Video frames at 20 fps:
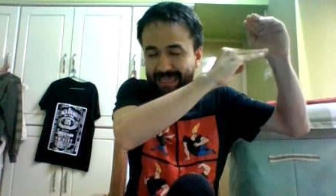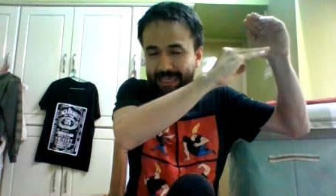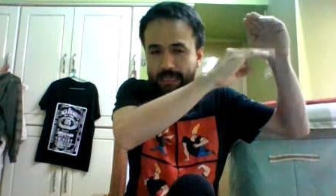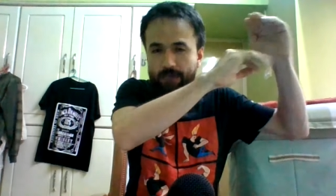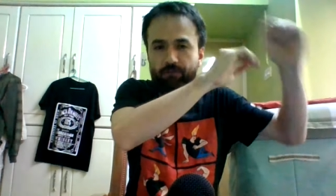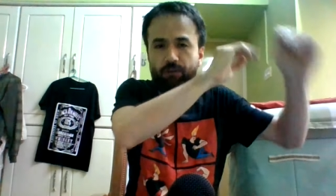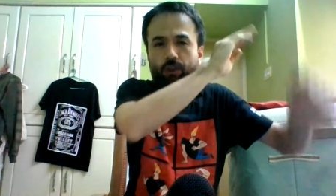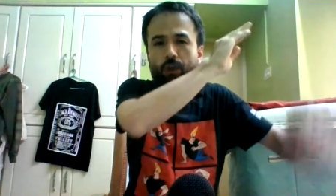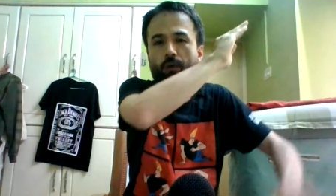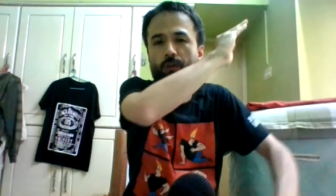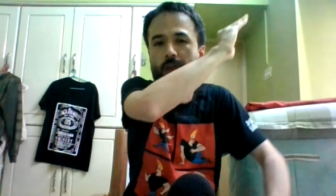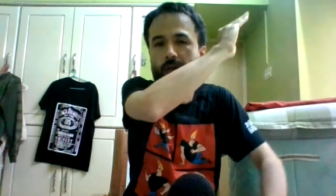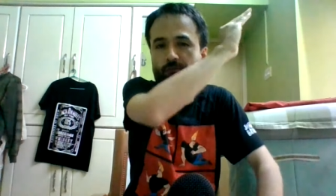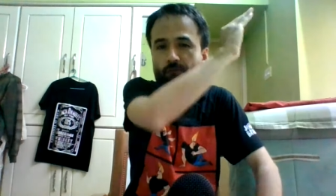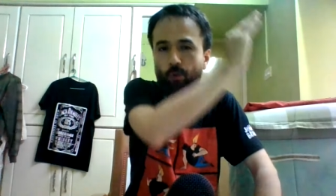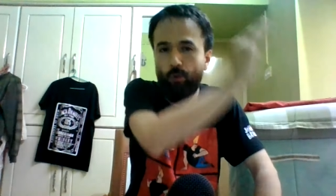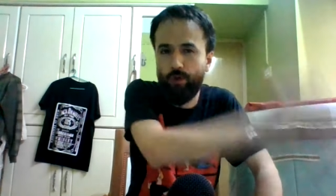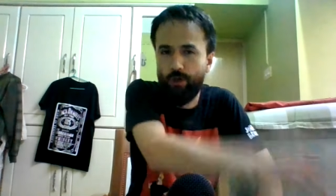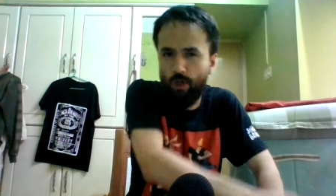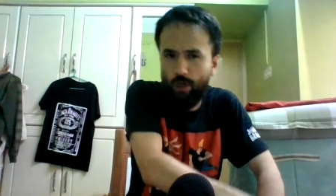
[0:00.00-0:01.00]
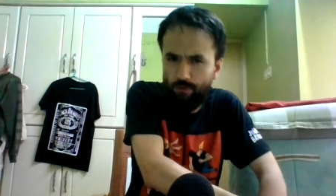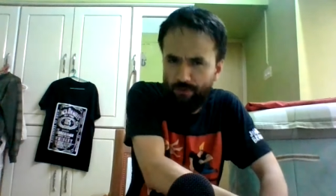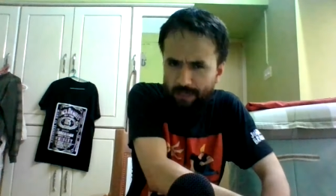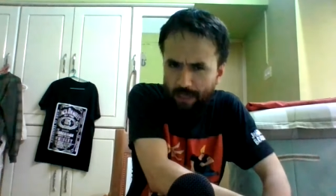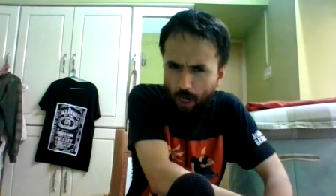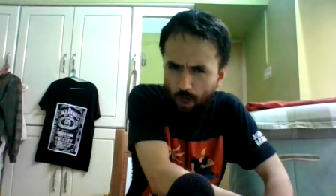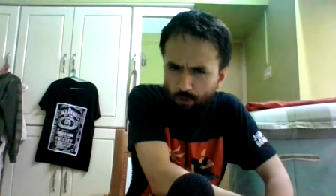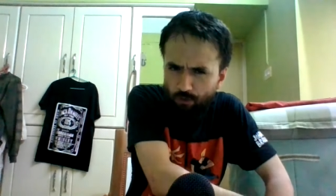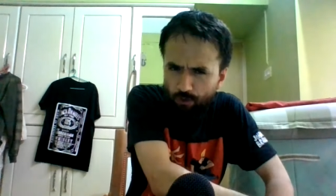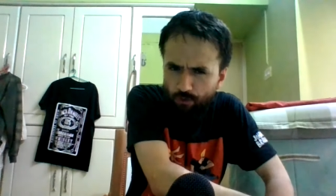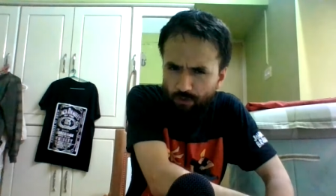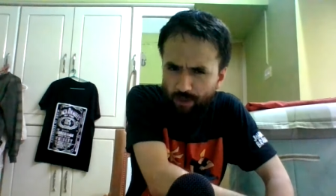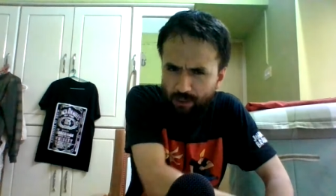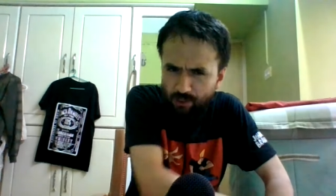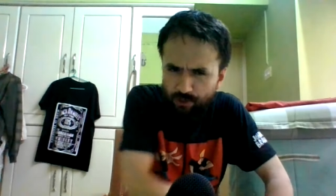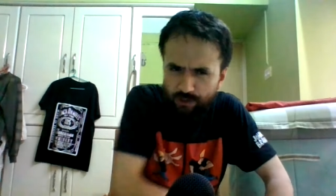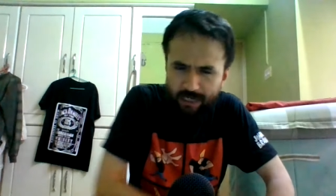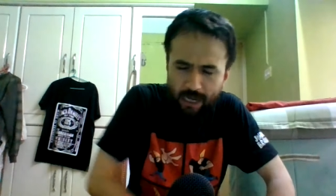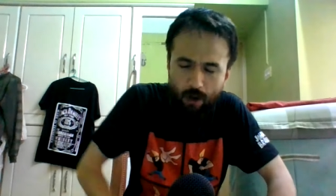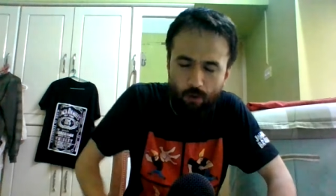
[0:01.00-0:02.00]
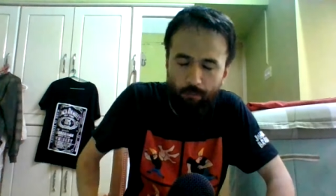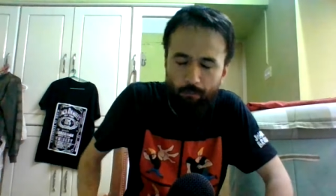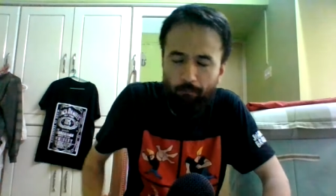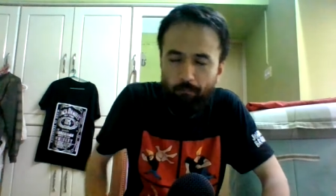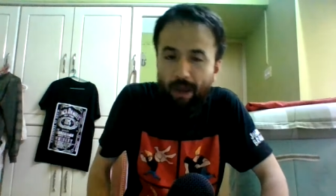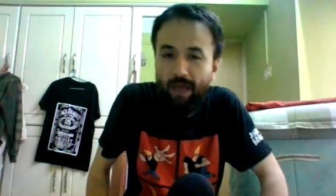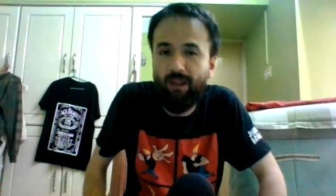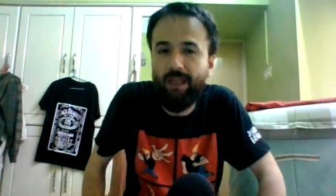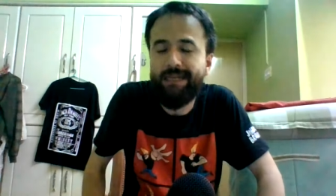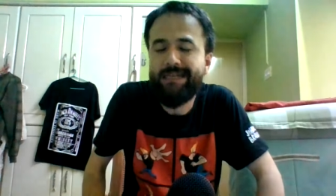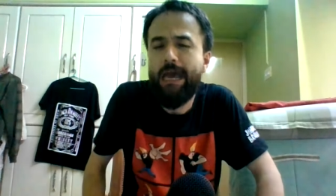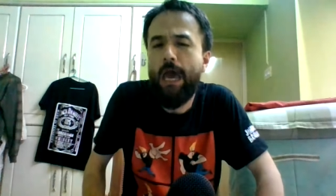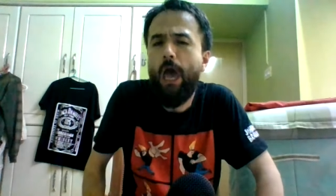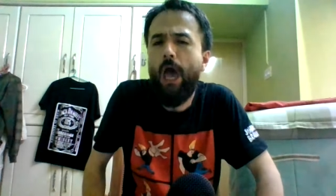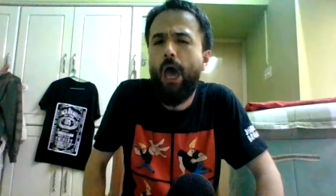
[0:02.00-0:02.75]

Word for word: even though they voted on the other things down ballot,